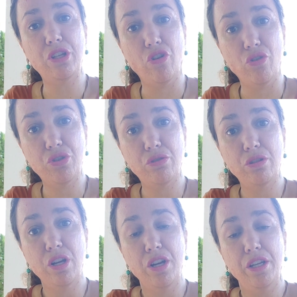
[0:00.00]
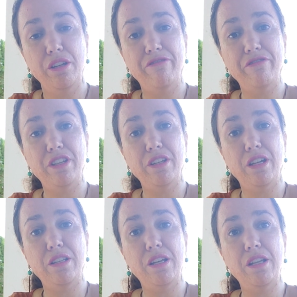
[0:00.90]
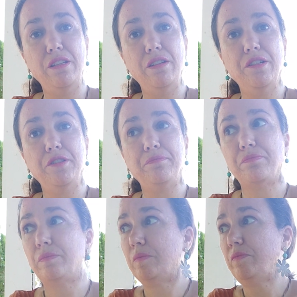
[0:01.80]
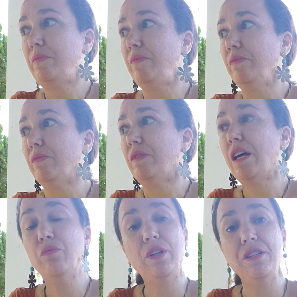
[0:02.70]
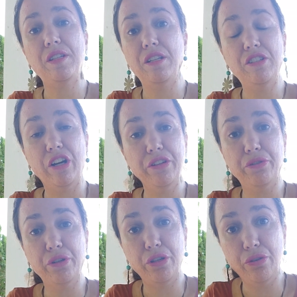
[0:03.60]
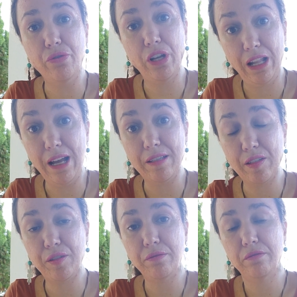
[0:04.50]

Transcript: cost. That one is an entire new class.